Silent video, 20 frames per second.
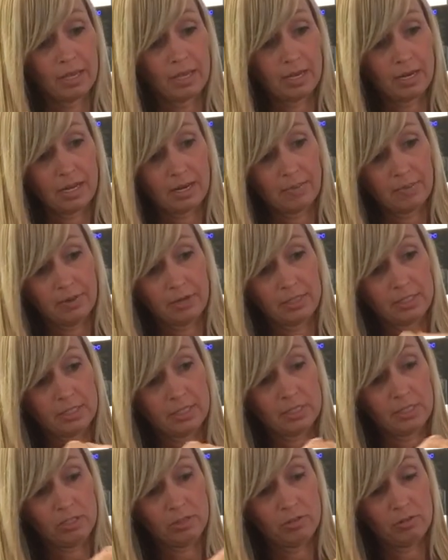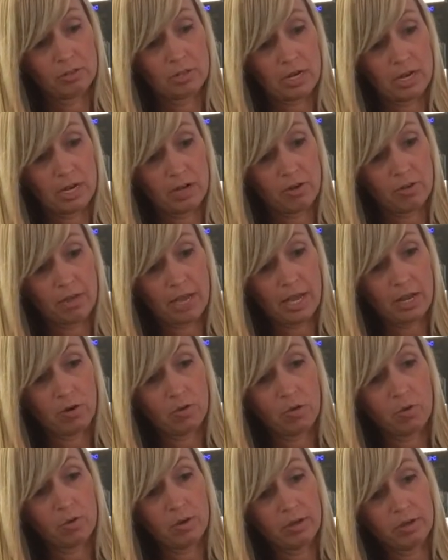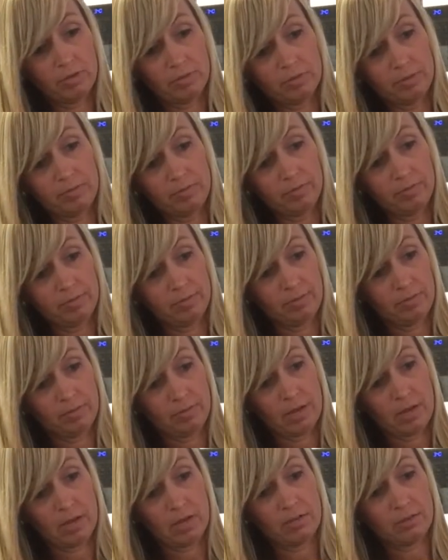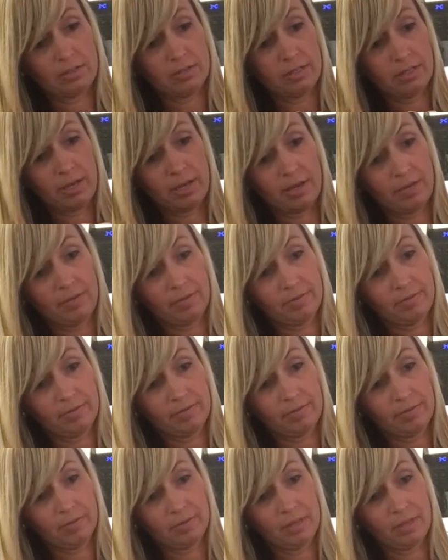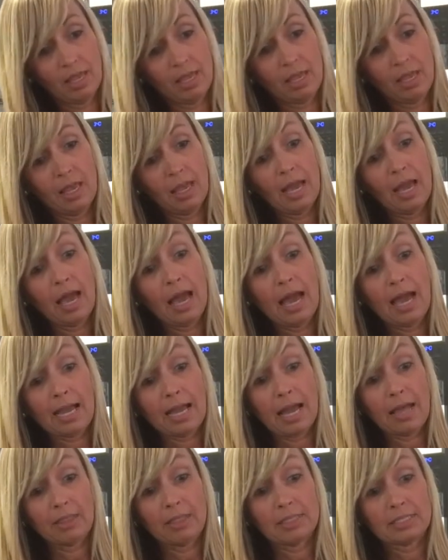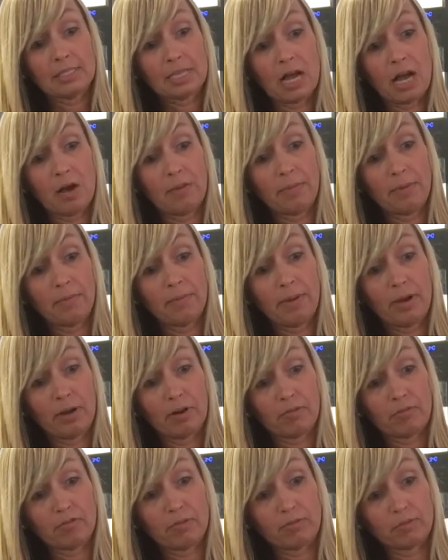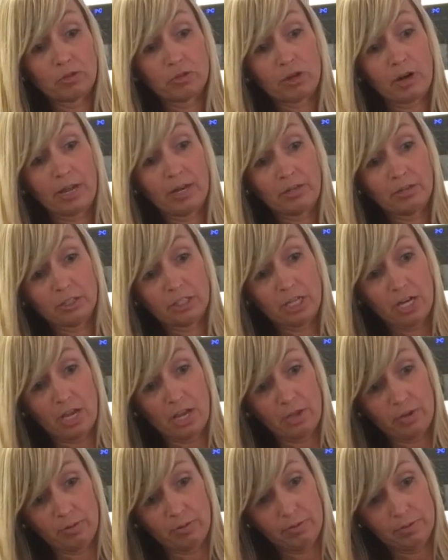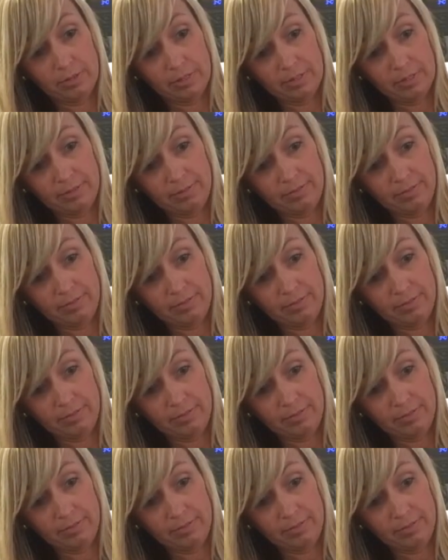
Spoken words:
And I'm gonna just use all that oil also. I got this almond butter from Trader Joe's.